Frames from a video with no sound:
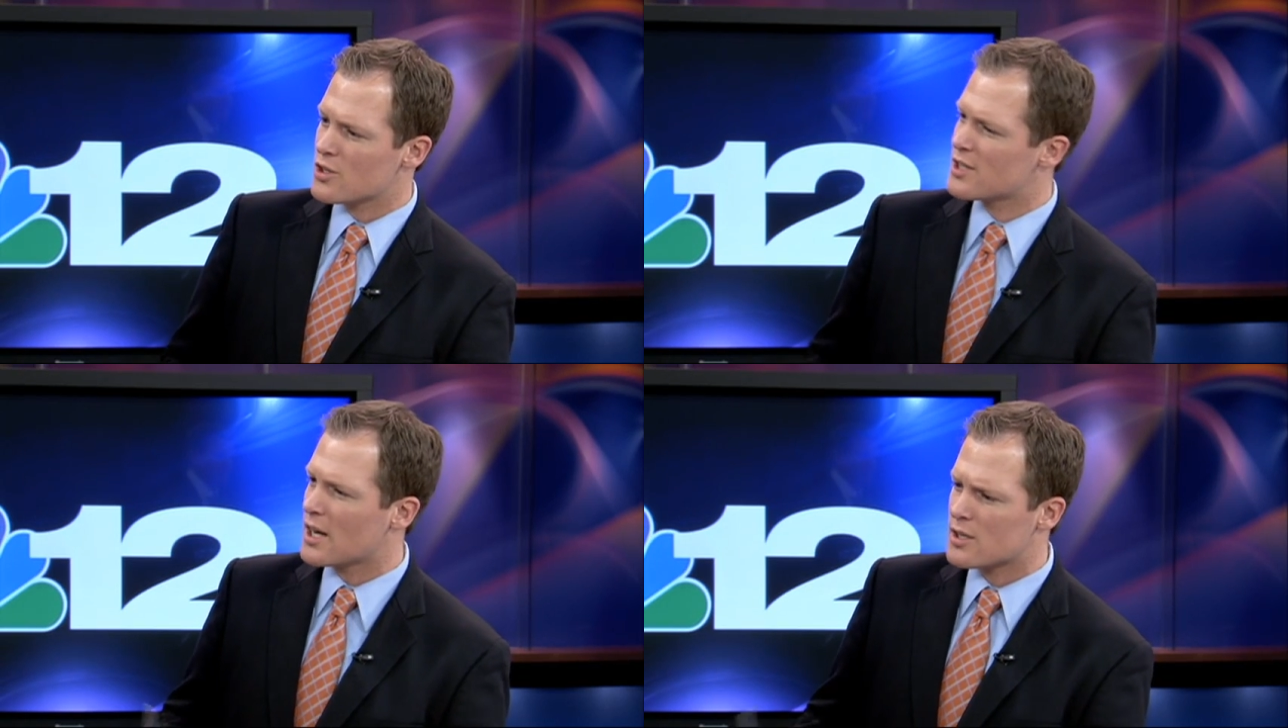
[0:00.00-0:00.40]

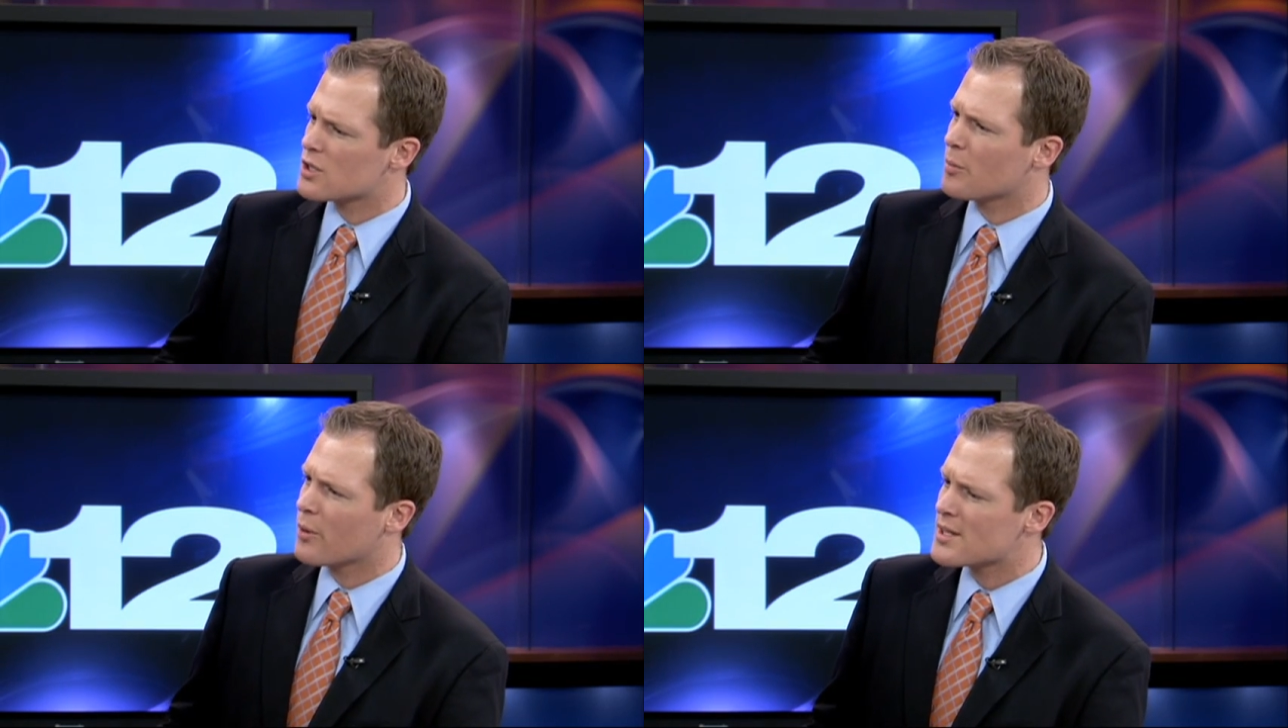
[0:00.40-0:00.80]
She said it's
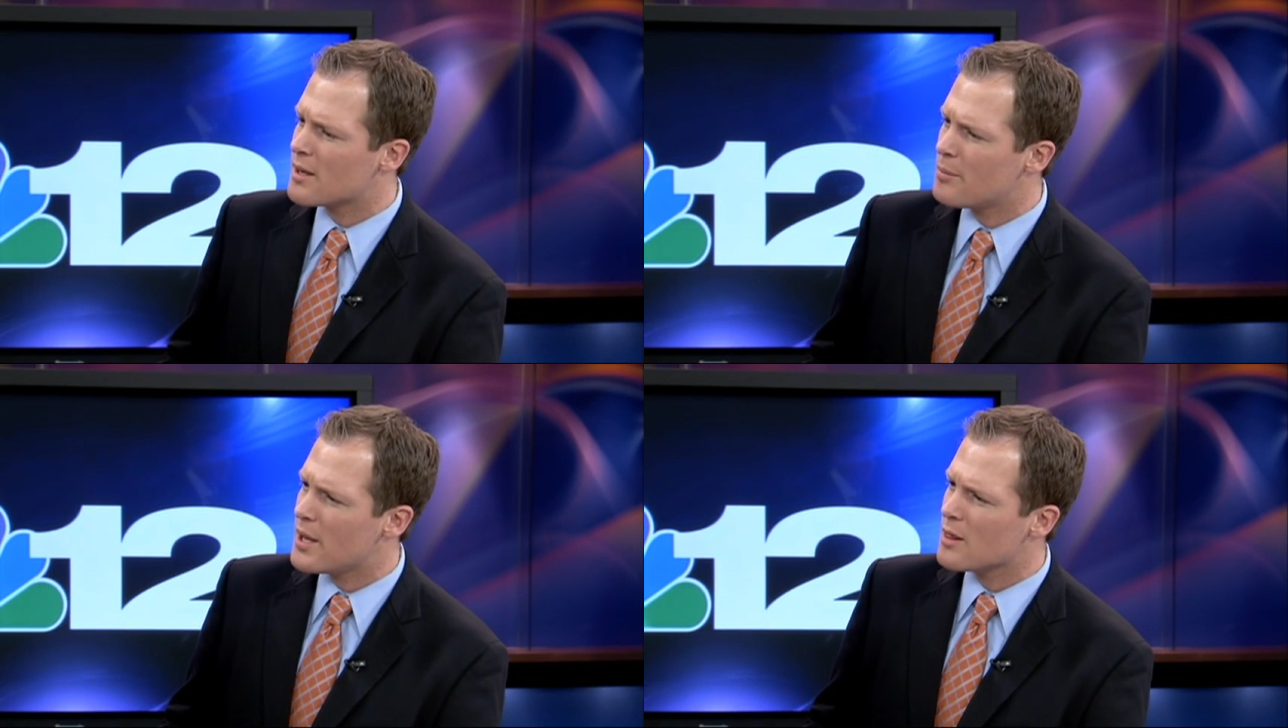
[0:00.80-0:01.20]
just the
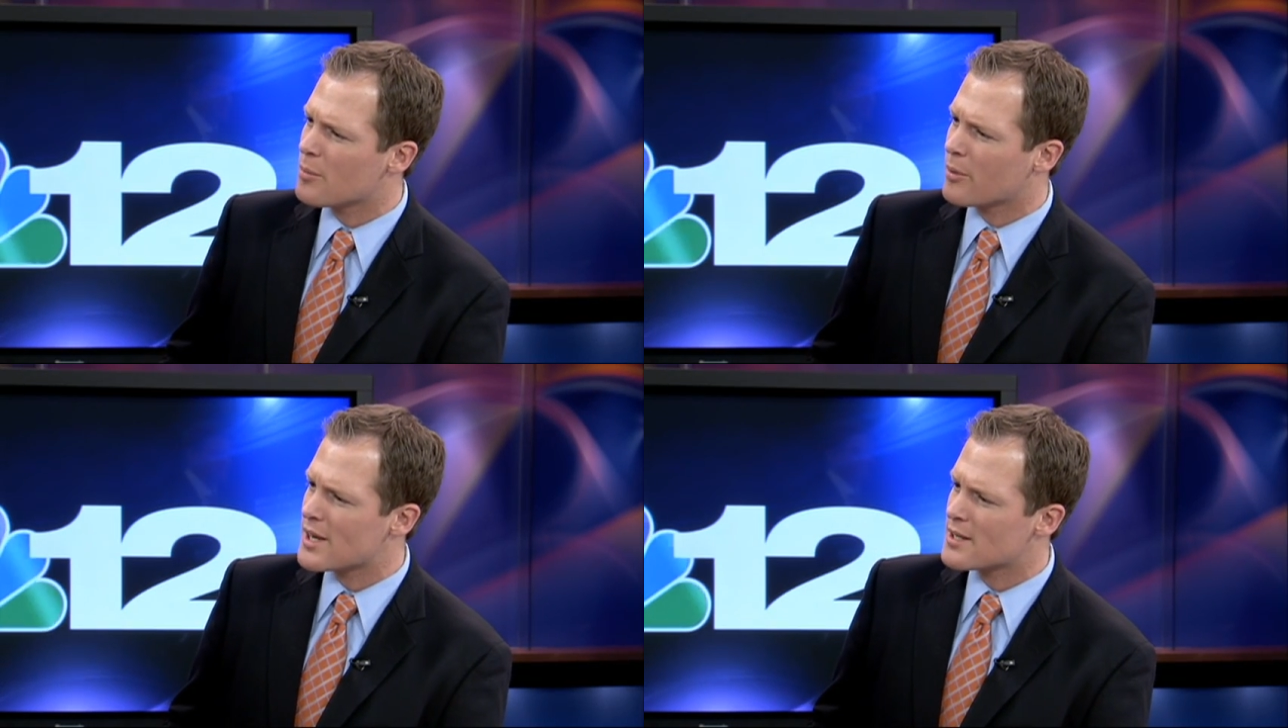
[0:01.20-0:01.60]
president being the
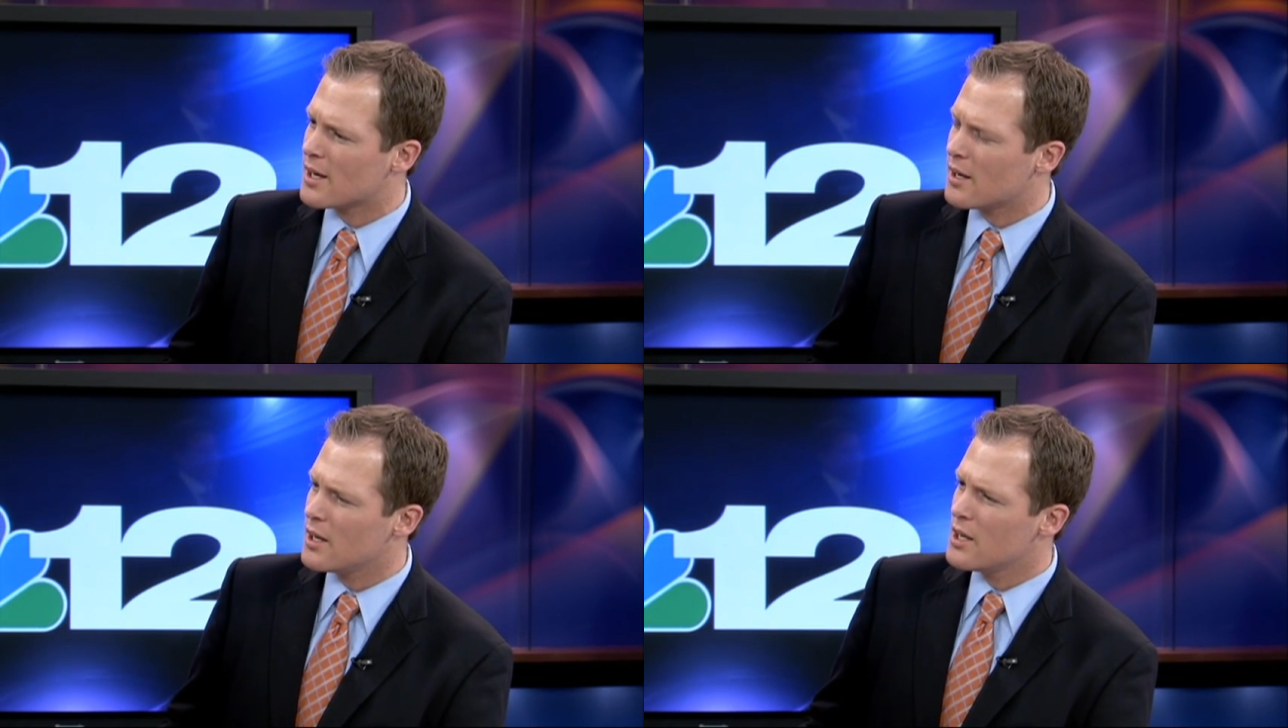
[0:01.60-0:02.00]
president.